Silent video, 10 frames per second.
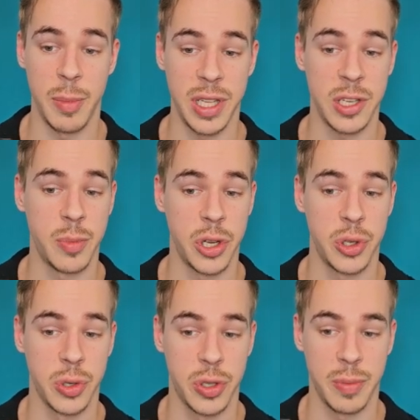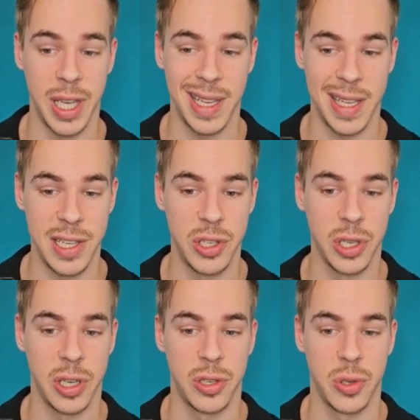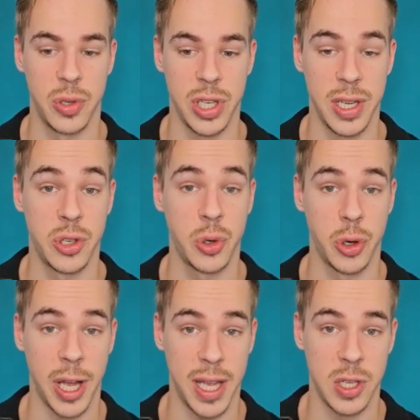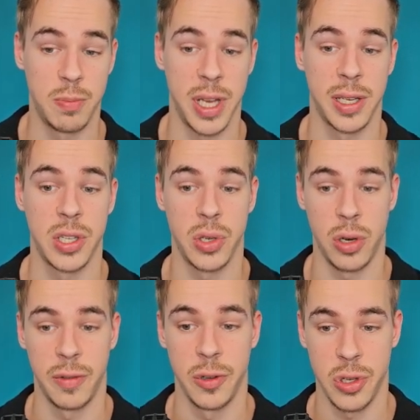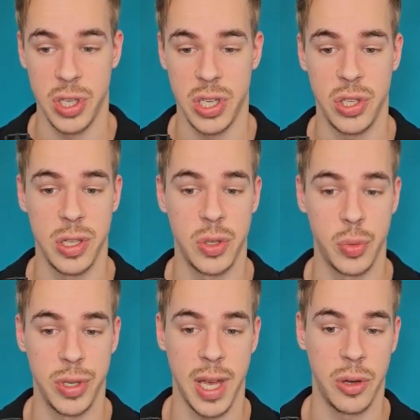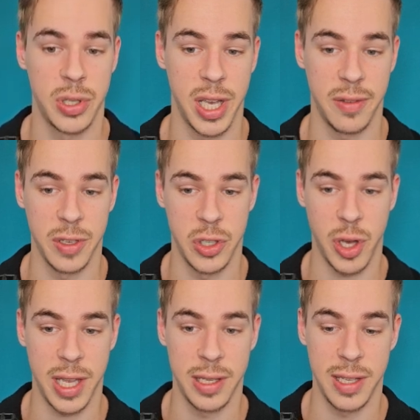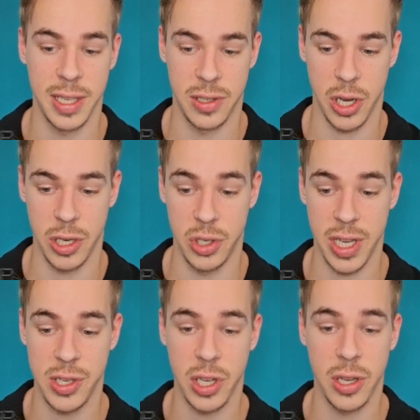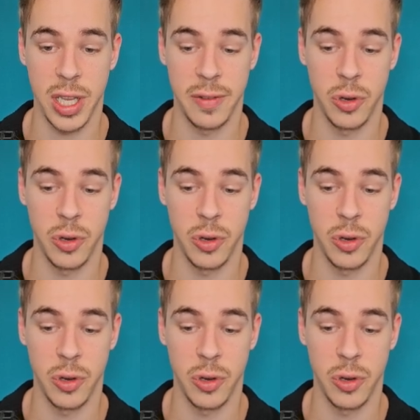I made this module to make it easier to change core aspects of your assistant without having to edit the entire JSON.